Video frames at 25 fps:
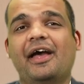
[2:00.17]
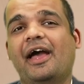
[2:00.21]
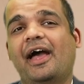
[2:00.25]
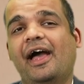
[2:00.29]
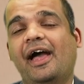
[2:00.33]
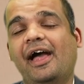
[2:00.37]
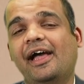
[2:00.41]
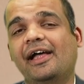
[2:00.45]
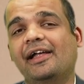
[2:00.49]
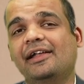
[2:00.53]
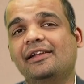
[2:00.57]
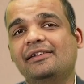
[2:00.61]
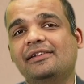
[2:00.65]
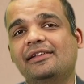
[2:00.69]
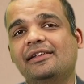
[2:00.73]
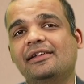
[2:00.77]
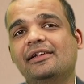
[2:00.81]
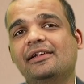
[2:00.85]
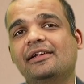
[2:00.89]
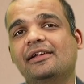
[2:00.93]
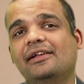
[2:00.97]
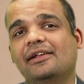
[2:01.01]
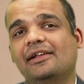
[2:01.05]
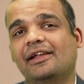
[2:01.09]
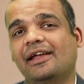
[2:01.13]
And
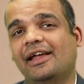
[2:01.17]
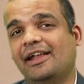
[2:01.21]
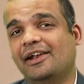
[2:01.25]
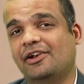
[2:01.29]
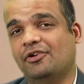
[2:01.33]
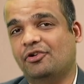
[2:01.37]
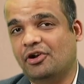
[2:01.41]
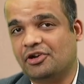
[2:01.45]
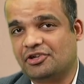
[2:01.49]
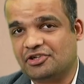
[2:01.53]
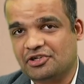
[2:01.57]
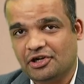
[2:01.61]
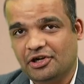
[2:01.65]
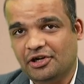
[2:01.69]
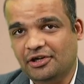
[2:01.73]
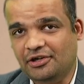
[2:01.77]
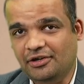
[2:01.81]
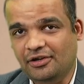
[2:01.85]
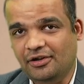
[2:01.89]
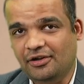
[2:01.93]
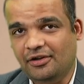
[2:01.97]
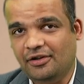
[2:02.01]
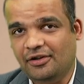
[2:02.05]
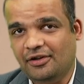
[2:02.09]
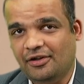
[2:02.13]
in return,
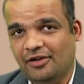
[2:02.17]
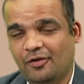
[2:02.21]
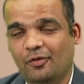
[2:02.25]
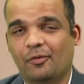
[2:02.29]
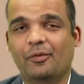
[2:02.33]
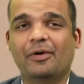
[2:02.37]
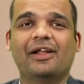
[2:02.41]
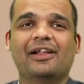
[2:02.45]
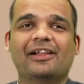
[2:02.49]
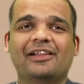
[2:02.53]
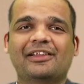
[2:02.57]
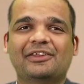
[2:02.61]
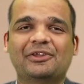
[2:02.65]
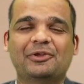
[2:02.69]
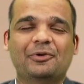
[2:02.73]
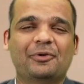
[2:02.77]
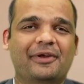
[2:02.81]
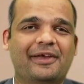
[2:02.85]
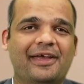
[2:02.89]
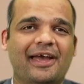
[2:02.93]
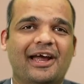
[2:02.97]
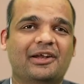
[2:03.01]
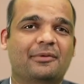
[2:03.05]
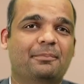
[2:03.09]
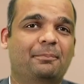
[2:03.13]
well, you
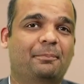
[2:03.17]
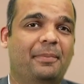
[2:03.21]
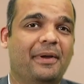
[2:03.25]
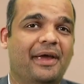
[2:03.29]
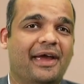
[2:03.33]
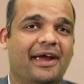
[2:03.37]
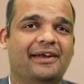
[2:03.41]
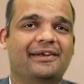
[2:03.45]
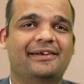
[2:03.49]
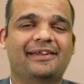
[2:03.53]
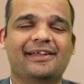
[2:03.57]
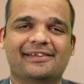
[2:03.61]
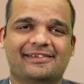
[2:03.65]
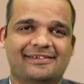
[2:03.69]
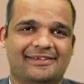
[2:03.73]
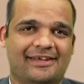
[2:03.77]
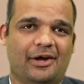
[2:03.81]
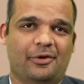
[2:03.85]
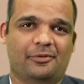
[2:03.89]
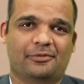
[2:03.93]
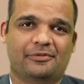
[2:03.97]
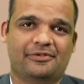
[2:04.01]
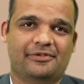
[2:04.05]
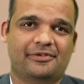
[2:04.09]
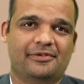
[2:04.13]
get big
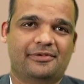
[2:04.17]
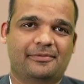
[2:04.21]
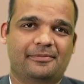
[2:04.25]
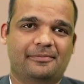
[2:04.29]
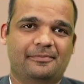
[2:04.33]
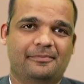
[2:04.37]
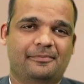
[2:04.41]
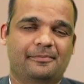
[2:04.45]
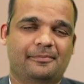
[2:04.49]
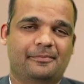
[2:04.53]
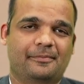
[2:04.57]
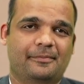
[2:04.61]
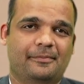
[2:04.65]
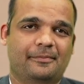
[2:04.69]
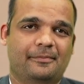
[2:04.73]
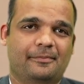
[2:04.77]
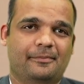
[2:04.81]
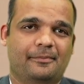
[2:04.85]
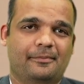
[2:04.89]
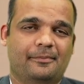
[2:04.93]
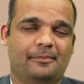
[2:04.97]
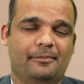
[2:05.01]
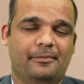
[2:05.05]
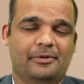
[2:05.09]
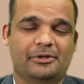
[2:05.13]
discounts.
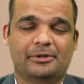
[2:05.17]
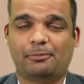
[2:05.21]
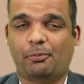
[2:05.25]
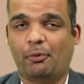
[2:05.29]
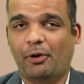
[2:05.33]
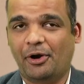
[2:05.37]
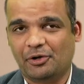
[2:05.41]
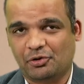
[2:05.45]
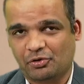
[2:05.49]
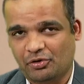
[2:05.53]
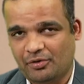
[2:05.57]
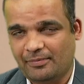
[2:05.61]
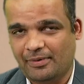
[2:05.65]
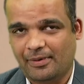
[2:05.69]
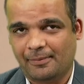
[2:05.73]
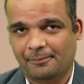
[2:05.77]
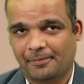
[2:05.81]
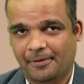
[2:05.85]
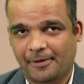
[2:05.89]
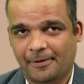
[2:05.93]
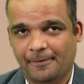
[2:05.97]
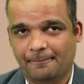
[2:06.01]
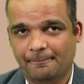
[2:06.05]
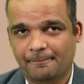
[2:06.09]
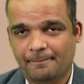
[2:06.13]
But the point to
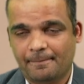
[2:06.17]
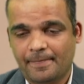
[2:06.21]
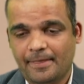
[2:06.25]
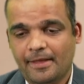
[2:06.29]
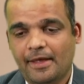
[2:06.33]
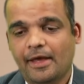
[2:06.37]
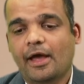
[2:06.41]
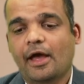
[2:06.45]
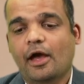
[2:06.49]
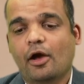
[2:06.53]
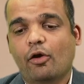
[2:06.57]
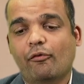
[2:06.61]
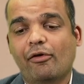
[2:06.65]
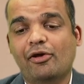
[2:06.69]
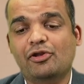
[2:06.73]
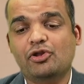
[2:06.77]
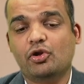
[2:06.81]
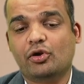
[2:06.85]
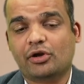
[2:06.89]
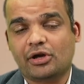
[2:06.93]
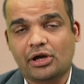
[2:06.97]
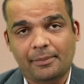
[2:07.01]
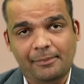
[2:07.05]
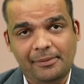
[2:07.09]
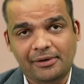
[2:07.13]
remember, when you
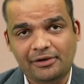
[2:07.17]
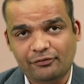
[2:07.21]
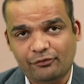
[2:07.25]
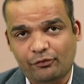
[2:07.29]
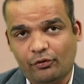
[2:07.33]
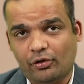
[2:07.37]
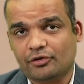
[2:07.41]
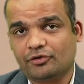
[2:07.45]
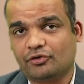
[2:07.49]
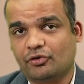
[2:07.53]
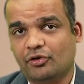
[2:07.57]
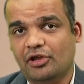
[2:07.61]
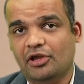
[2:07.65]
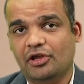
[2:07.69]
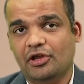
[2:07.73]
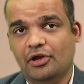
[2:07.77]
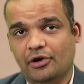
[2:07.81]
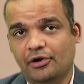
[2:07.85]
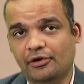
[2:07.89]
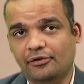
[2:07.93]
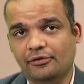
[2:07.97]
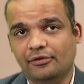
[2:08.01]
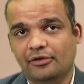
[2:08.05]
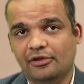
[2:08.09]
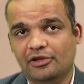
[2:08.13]
commit for 3
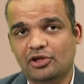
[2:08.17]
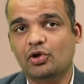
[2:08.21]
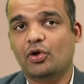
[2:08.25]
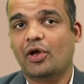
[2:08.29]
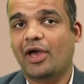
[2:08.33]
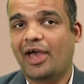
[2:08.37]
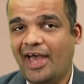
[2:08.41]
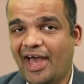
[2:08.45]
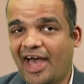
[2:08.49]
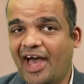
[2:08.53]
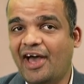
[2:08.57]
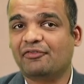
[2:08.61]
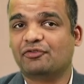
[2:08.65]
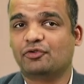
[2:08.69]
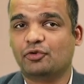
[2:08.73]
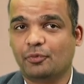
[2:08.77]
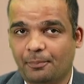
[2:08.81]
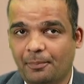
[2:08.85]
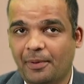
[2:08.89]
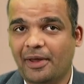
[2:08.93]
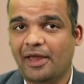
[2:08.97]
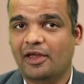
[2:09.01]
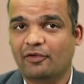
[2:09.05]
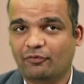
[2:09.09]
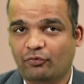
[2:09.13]
years, you have to
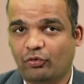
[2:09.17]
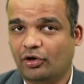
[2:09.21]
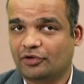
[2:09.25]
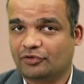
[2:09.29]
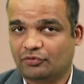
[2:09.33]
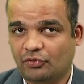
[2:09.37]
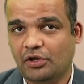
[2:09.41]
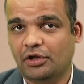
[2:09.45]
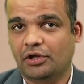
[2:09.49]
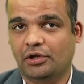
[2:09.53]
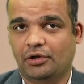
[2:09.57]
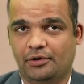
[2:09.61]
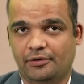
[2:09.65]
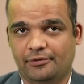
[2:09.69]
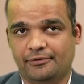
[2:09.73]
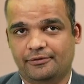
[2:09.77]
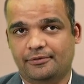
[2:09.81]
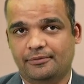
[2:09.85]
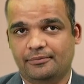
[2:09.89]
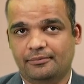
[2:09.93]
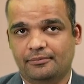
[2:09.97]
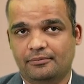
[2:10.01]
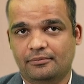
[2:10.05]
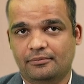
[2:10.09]
pay for 3 years.